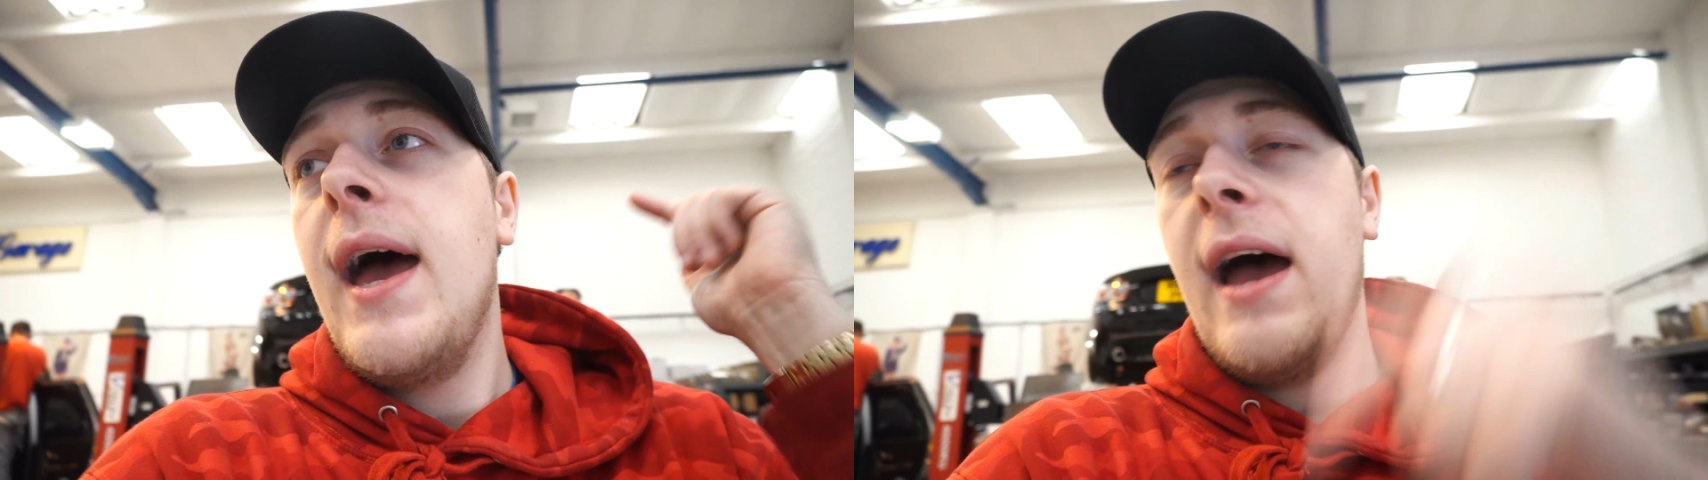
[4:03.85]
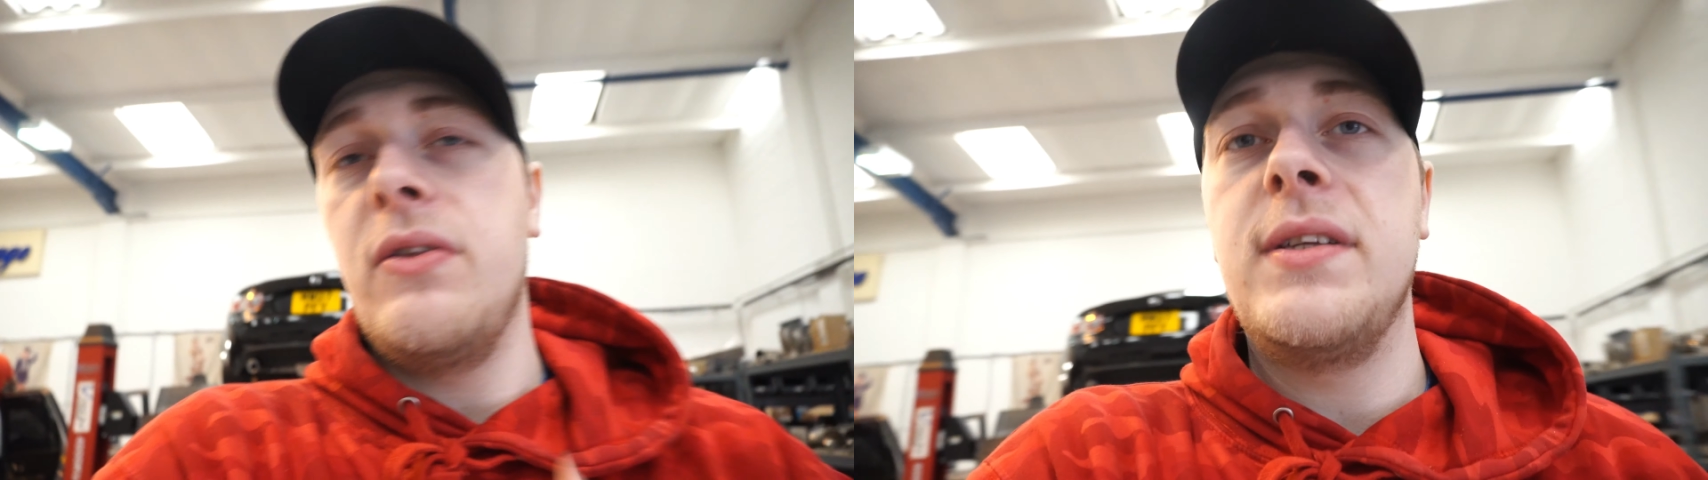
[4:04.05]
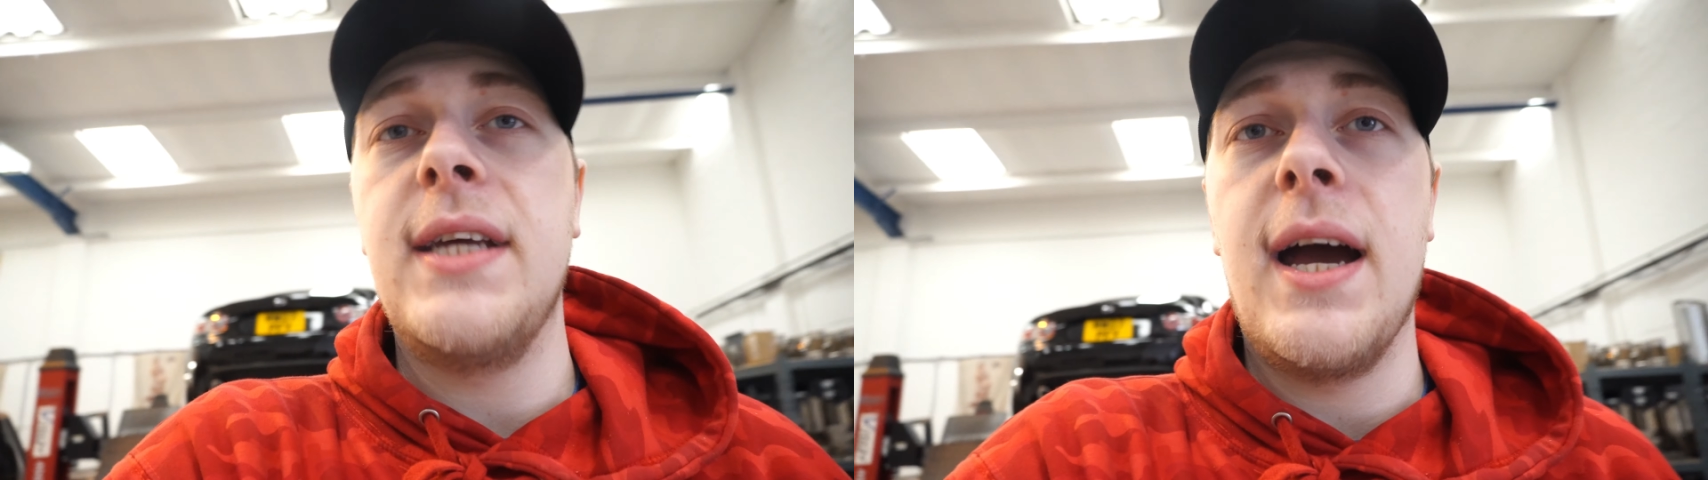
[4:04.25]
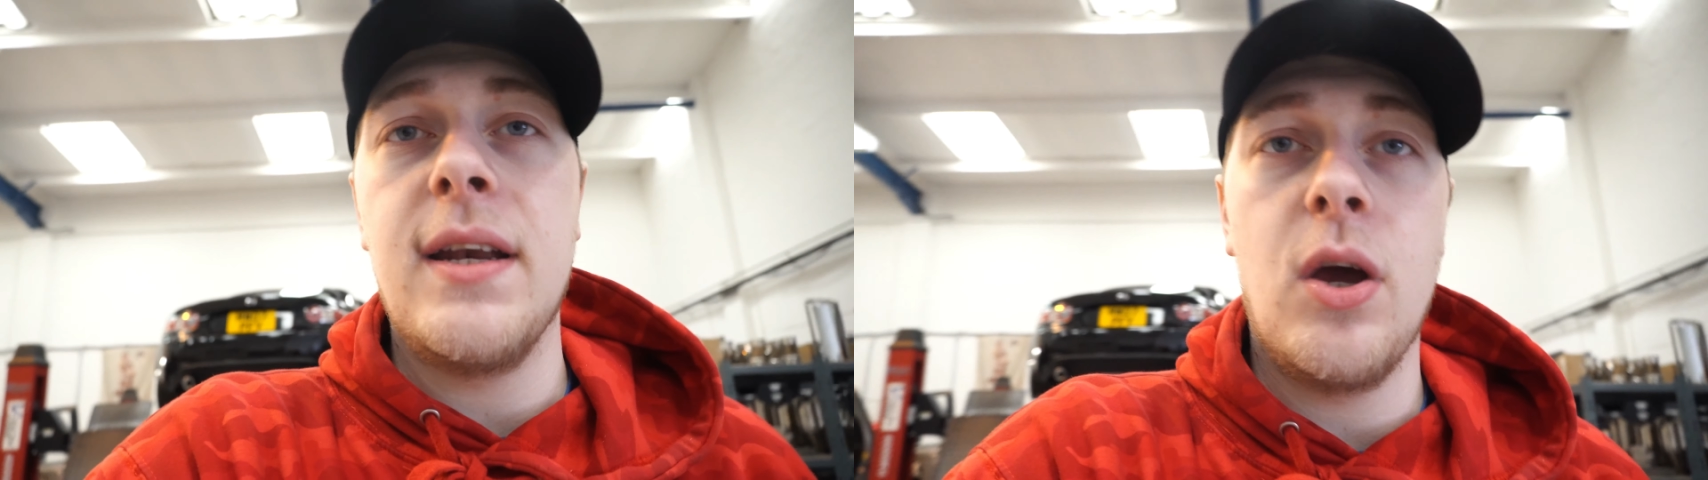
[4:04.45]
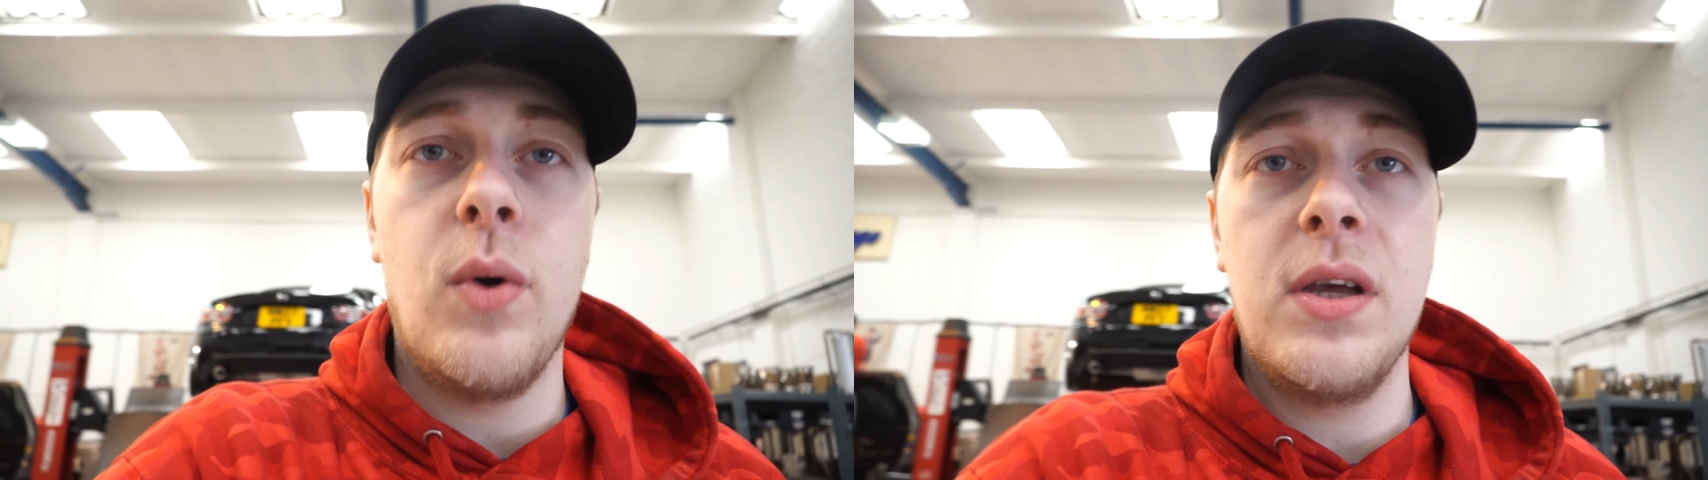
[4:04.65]
and the
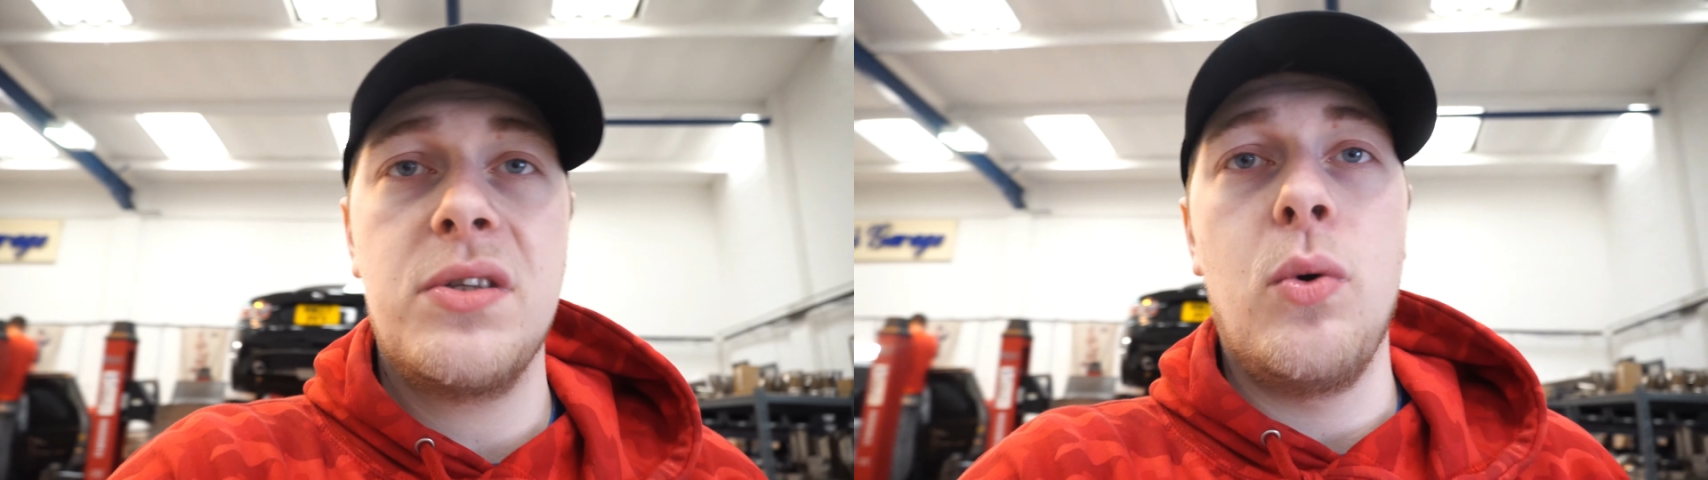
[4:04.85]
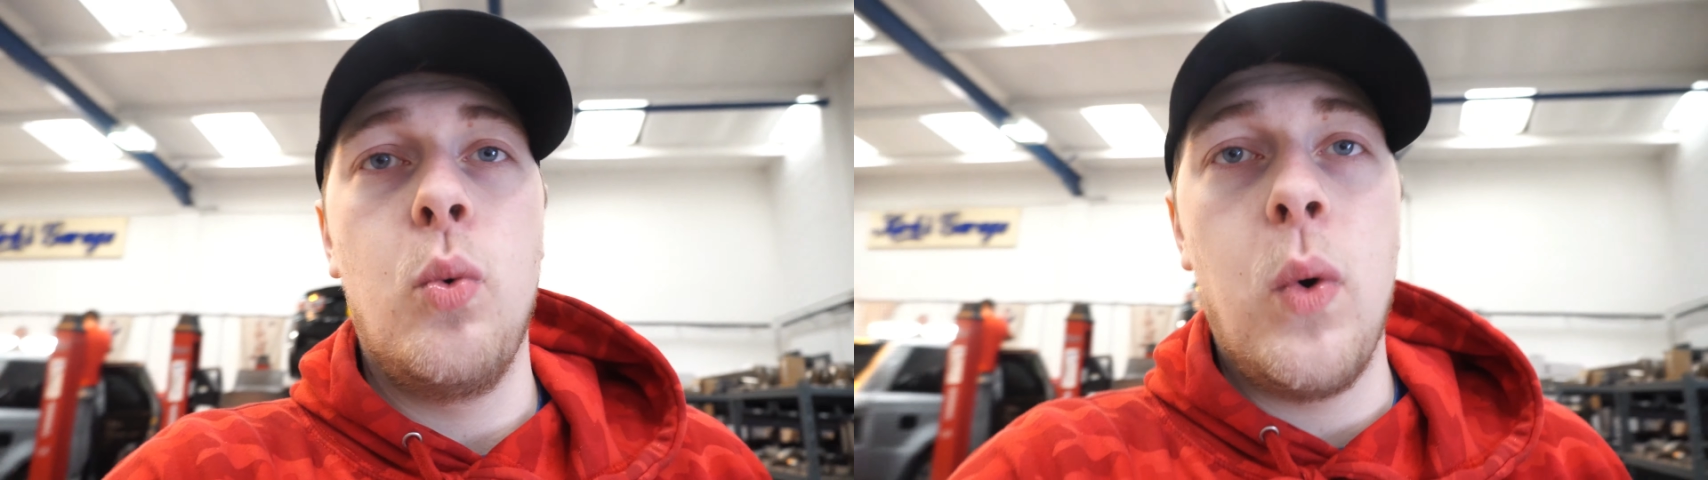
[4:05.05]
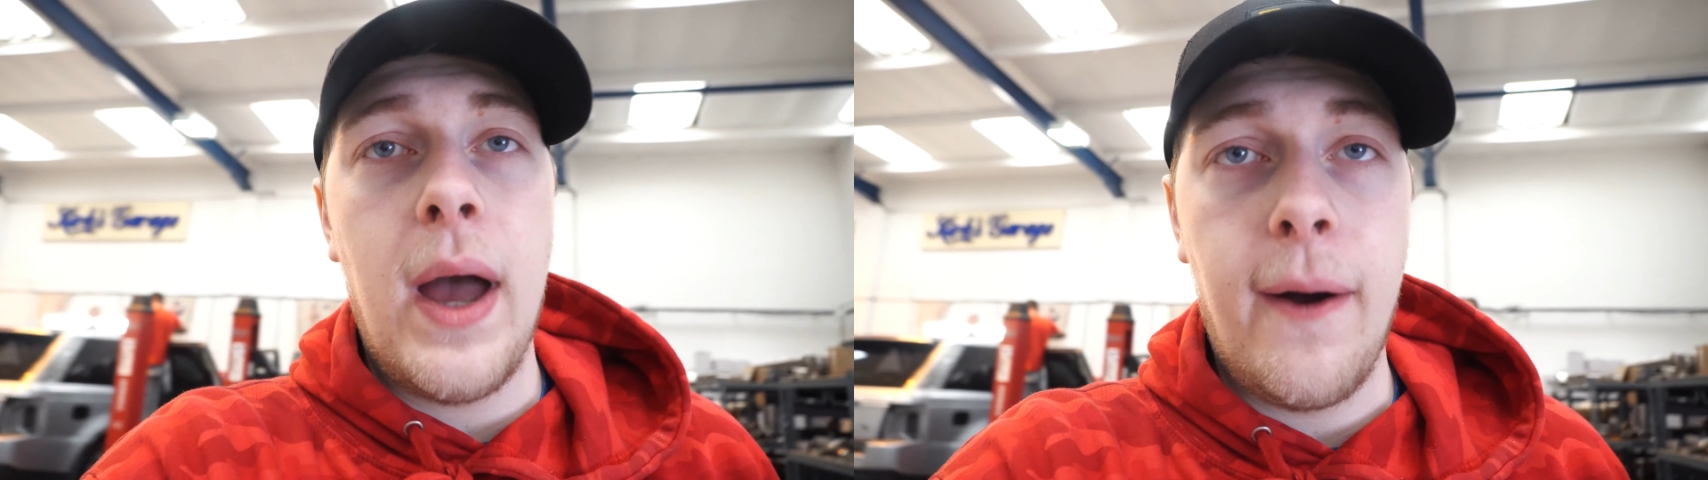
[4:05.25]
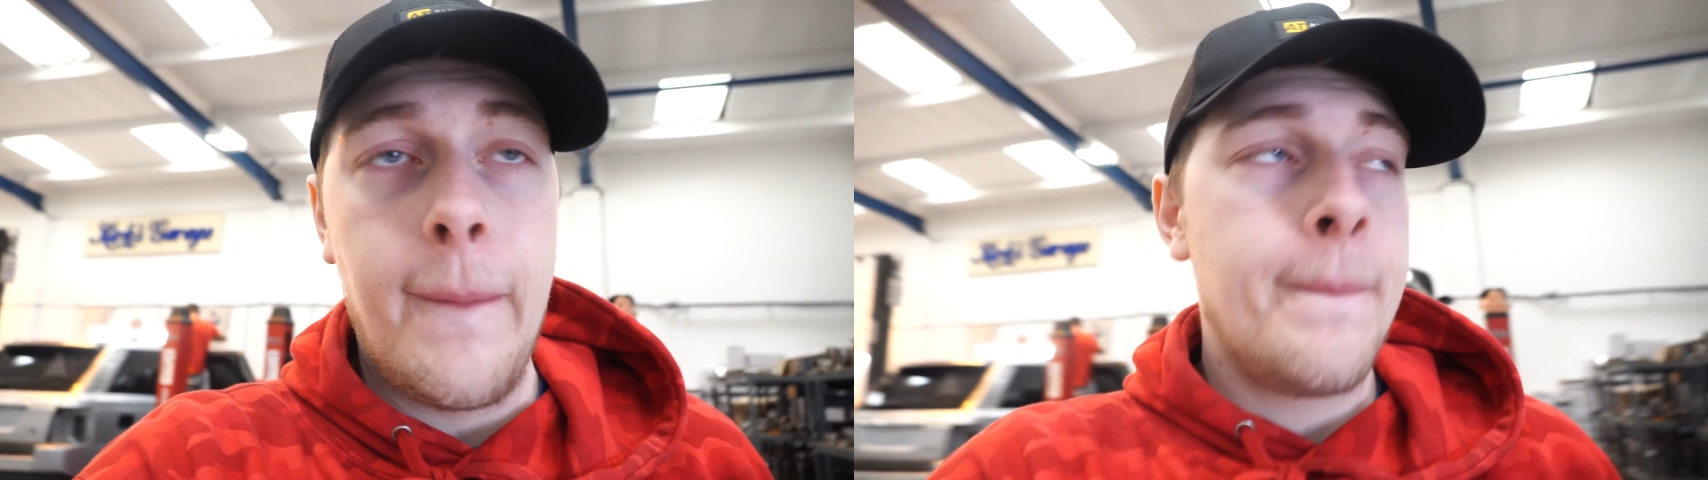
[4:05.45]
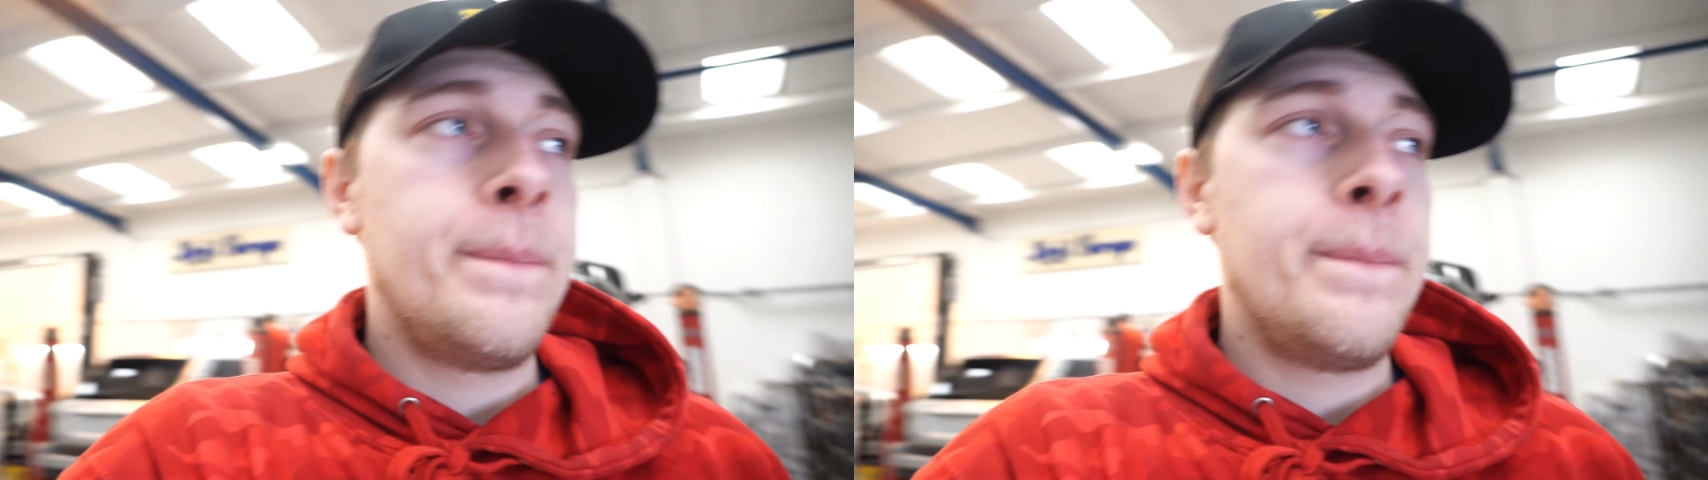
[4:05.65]
dyno as well.